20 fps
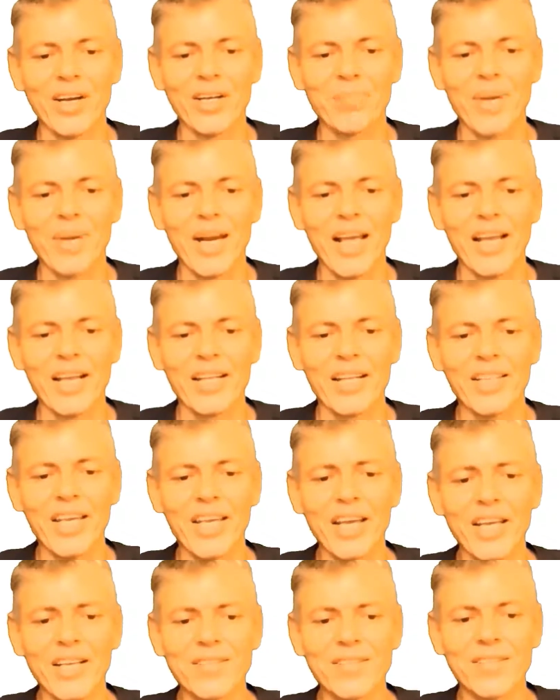not blank
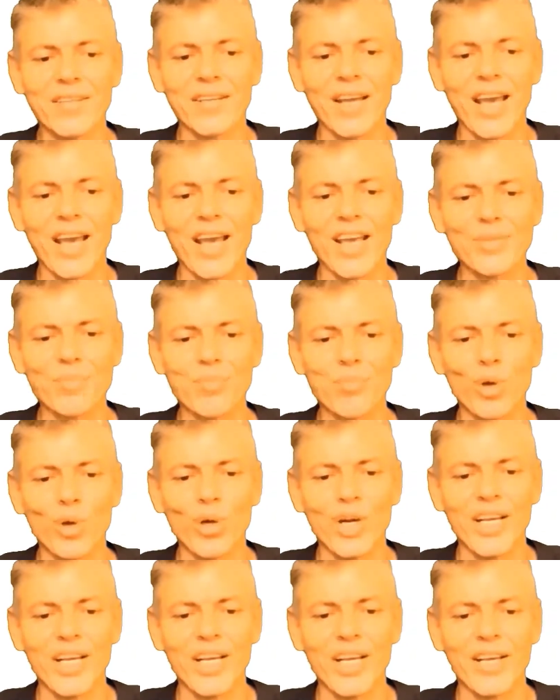text as
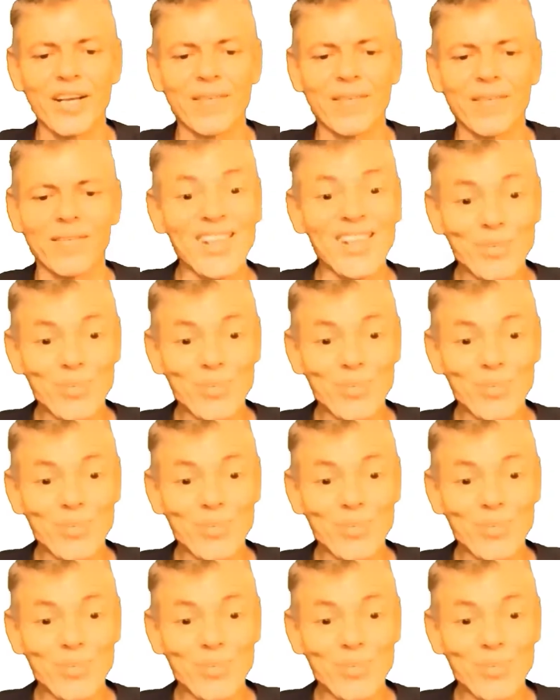boolean.